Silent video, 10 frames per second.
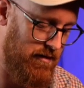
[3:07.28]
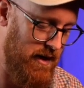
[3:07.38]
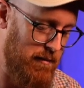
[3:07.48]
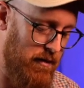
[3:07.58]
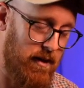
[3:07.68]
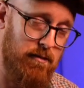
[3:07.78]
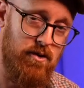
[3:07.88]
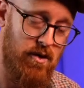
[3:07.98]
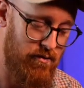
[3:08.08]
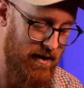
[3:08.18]
then I moved up
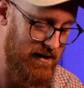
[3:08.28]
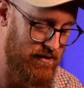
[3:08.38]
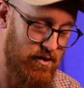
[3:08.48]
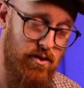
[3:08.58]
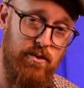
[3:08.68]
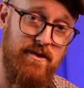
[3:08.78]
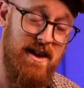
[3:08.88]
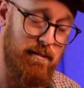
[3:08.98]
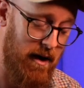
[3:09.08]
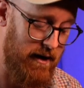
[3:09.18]
two frets to
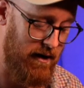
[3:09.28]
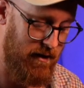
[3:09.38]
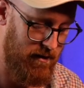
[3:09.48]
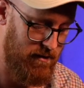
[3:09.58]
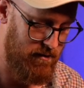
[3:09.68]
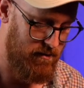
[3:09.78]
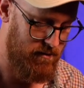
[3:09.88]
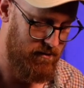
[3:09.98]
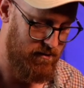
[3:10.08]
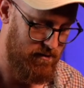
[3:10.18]
D minor,
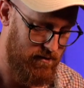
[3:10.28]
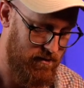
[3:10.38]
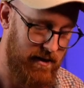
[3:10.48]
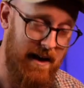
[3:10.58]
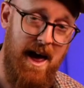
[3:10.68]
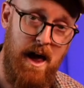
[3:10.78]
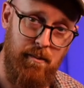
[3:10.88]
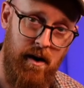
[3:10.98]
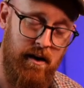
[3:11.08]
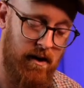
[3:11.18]
then A
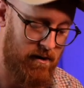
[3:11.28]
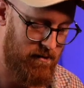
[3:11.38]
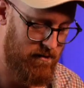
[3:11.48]
minor,